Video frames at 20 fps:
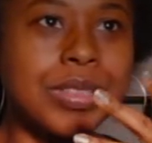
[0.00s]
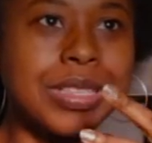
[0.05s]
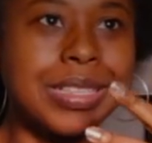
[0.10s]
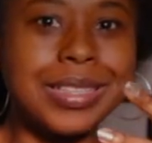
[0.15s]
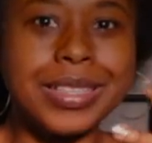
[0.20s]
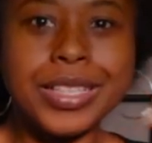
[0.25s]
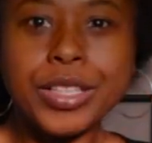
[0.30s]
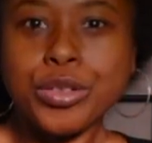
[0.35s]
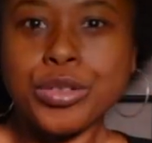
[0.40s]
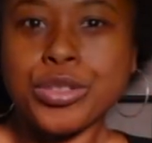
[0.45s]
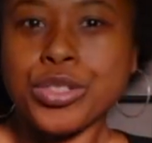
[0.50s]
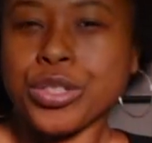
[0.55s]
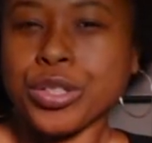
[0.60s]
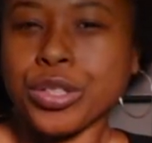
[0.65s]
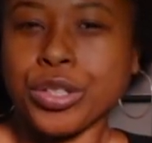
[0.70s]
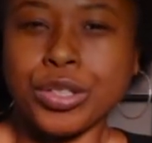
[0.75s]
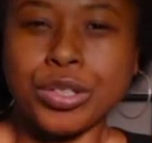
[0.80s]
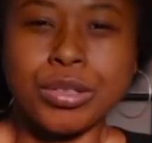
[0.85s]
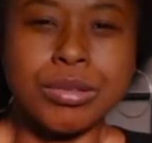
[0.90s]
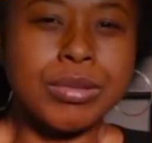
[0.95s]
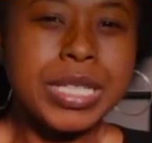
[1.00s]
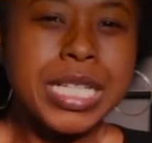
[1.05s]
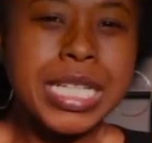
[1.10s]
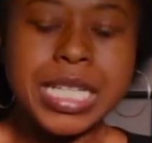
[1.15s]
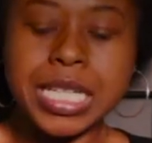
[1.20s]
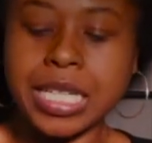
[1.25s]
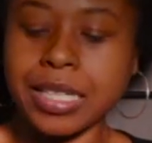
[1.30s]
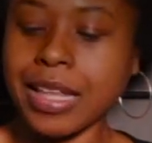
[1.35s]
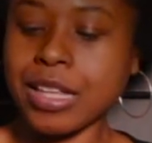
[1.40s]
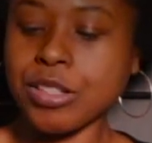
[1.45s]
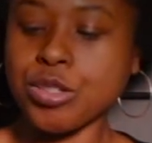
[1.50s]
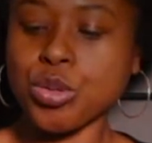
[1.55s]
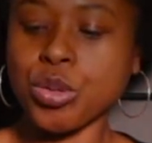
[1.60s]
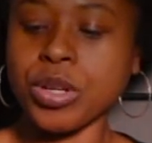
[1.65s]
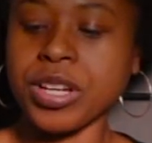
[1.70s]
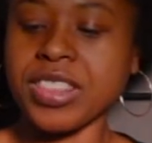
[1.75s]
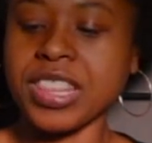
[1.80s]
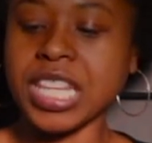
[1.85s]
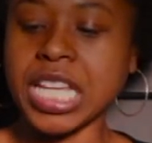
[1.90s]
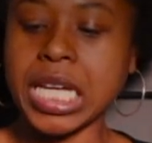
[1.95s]
literature, reading, that
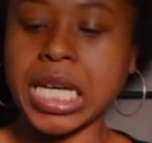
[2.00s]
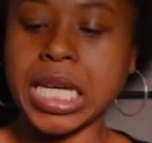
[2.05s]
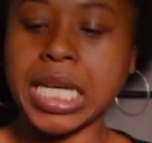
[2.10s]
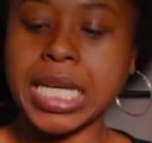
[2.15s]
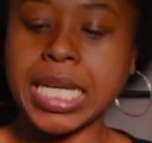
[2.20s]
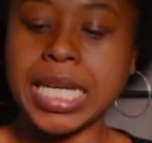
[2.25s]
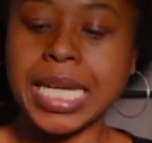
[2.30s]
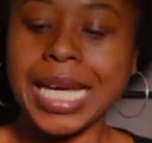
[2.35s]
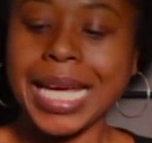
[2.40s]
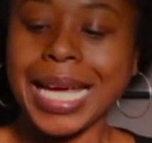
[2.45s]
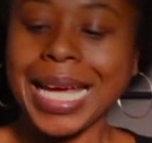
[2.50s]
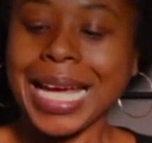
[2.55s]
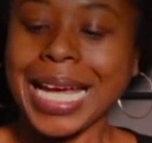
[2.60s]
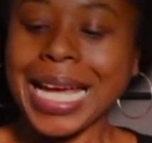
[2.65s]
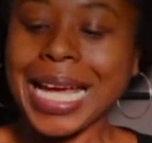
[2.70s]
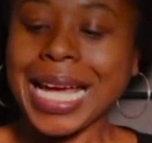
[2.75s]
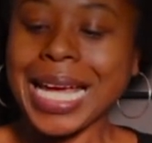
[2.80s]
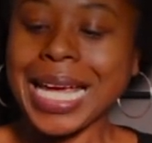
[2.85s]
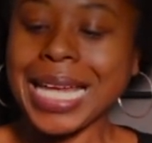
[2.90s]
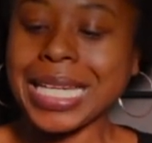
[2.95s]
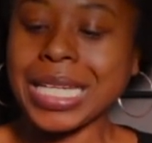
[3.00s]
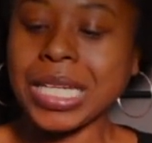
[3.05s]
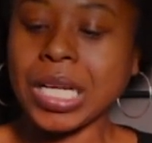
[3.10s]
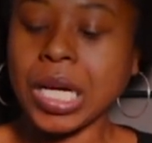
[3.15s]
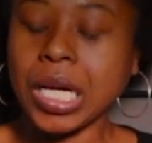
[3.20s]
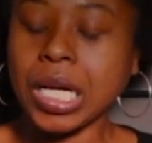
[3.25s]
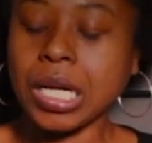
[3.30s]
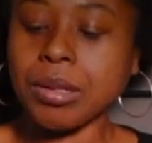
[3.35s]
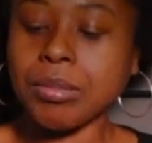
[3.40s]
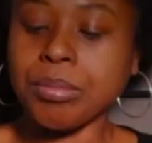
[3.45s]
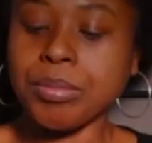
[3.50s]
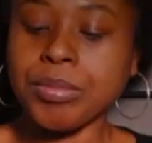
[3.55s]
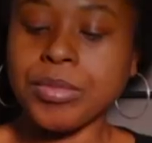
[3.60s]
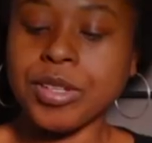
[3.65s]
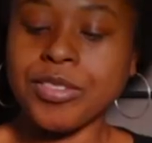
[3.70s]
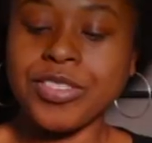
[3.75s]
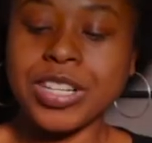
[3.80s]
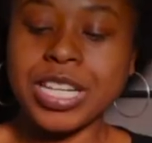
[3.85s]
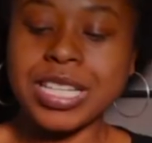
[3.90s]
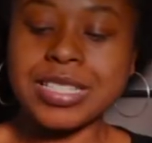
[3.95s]
sort of thing. And
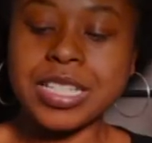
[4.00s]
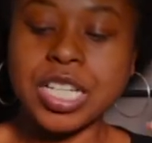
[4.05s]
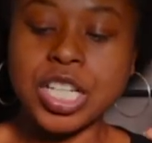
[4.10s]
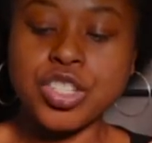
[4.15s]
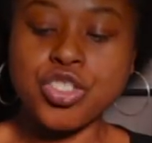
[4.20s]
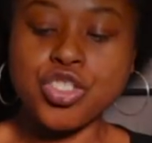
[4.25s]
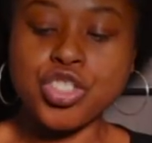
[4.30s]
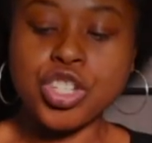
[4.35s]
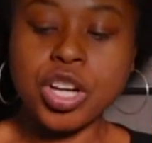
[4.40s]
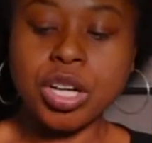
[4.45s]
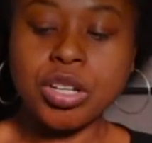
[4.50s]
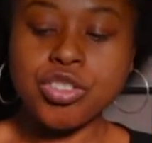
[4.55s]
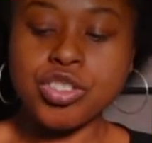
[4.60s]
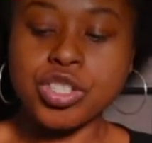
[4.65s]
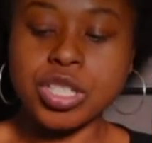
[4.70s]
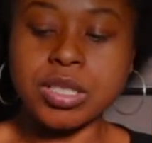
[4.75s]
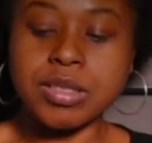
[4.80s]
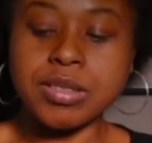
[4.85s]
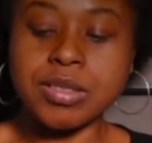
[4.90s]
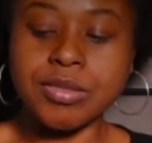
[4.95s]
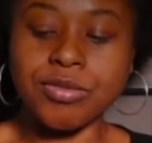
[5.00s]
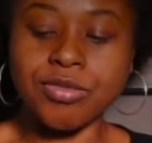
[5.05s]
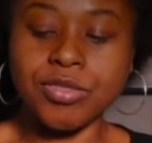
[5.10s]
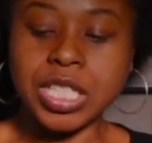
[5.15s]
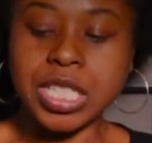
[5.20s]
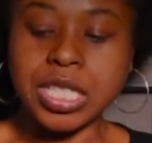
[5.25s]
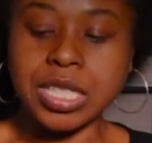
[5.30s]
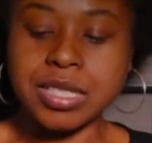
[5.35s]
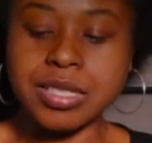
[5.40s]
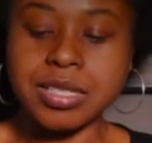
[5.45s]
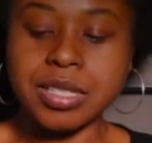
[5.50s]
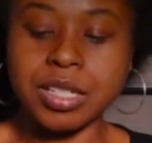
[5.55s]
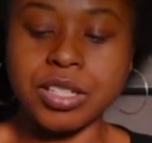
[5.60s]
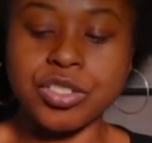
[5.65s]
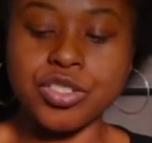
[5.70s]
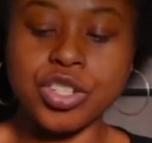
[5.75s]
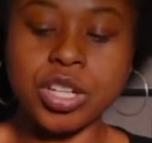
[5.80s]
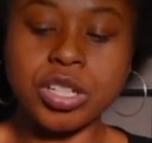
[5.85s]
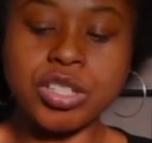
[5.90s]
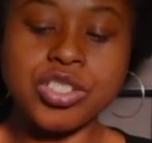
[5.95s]
if it has a conjunction to Venus, a
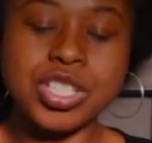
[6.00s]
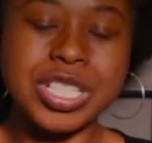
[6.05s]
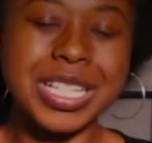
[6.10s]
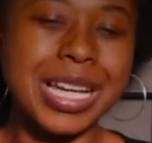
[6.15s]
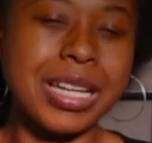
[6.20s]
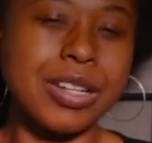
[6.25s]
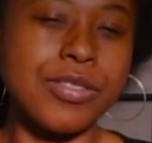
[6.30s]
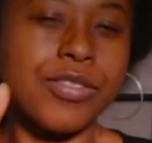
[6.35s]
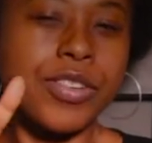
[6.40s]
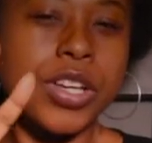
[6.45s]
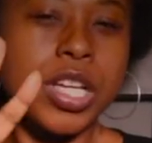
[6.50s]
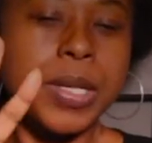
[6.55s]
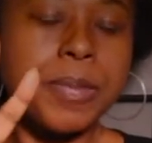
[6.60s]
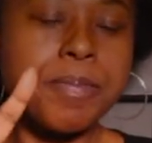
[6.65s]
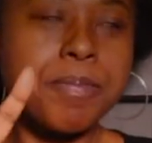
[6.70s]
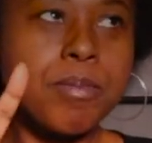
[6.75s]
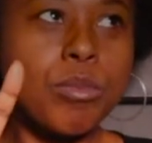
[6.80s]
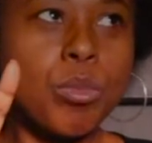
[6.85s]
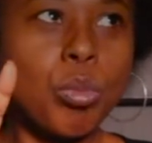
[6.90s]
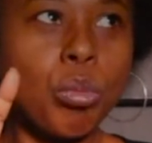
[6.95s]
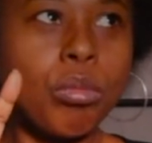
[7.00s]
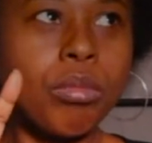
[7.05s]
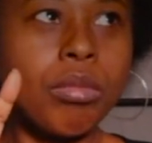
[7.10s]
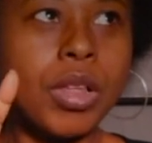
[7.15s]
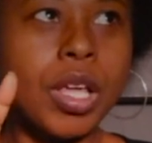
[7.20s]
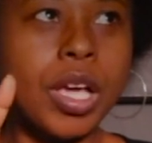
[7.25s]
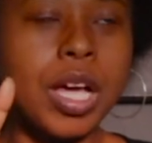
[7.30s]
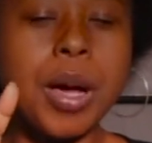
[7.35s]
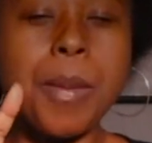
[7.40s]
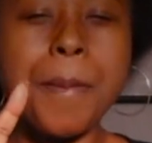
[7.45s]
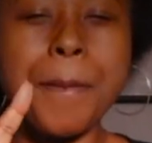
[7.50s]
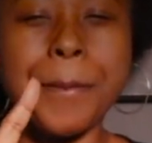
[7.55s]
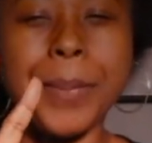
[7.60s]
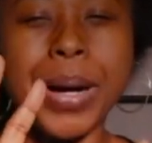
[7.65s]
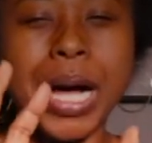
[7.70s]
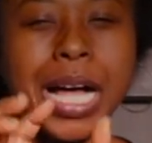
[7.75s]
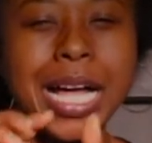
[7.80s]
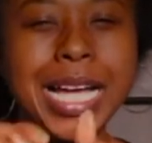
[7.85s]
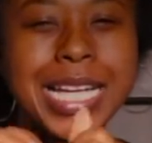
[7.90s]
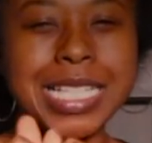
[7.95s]
conjunction kind of
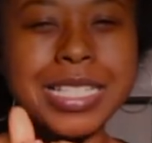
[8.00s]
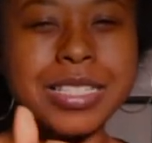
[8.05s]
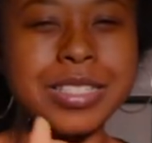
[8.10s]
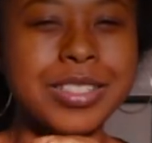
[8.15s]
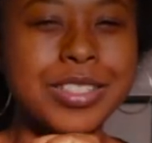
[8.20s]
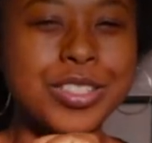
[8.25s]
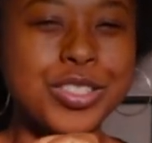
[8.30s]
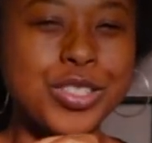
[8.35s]
combines the